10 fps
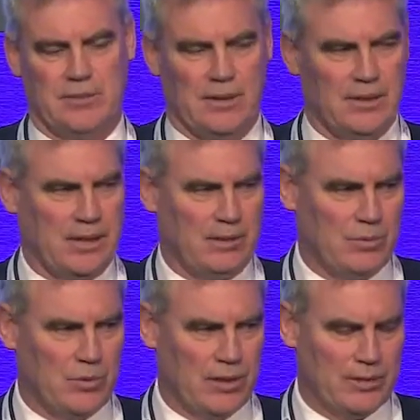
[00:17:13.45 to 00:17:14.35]
at any
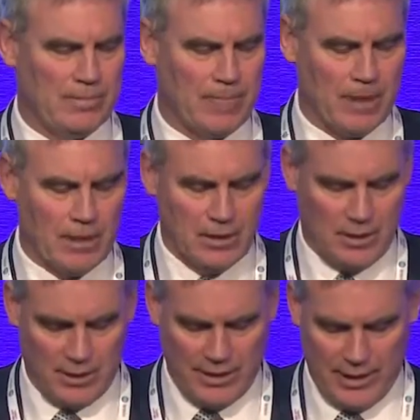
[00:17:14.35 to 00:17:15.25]
point
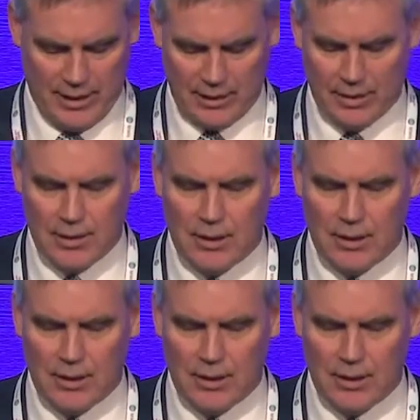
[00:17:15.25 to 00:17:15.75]
in a year.